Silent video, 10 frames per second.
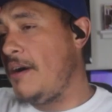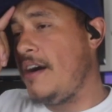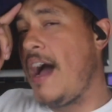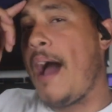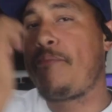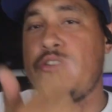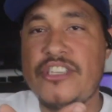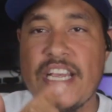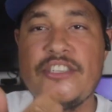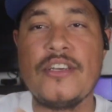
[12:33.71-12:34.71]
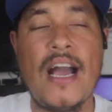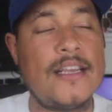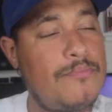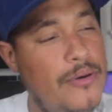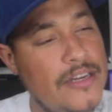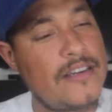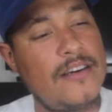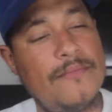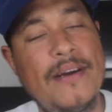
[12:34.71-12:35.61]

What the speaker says: But I appreciate you guys pulling up,